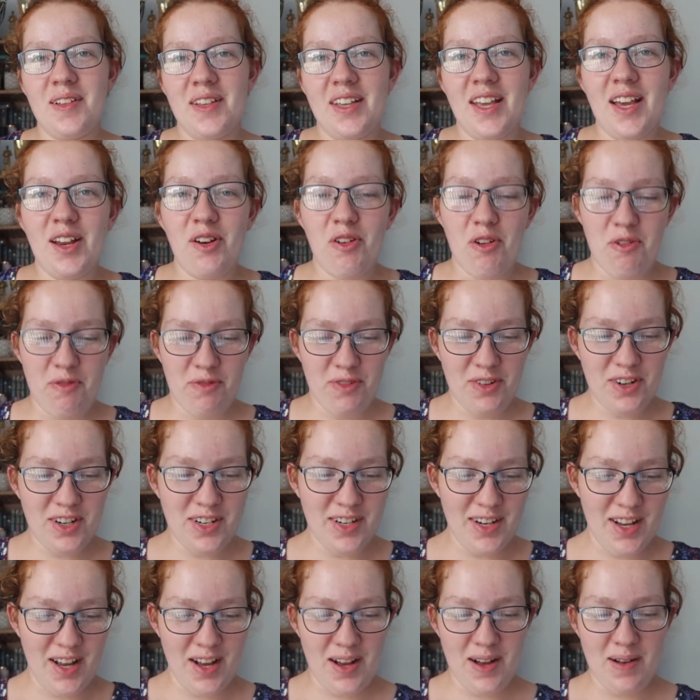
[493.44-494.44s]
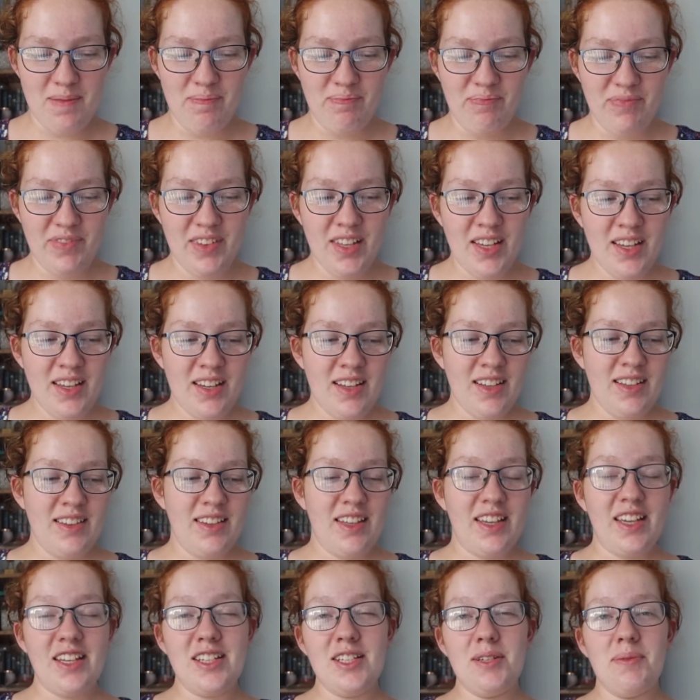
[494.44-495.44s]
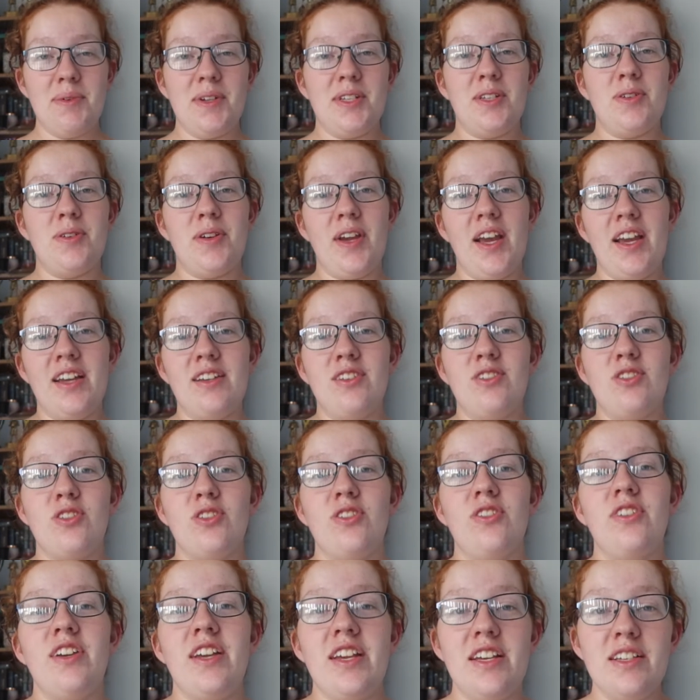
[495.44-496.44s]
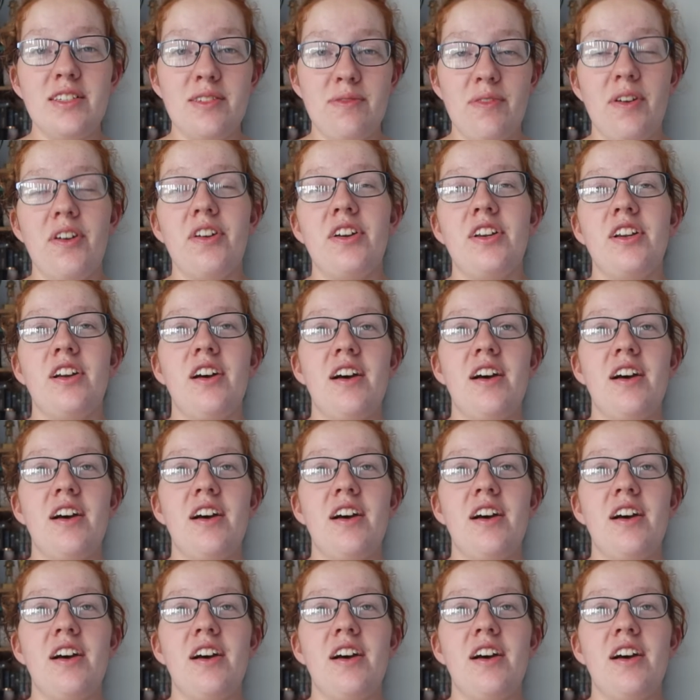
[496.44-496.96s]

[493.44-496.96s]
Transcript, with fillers: get over it um, the kindy we took Hayden to is very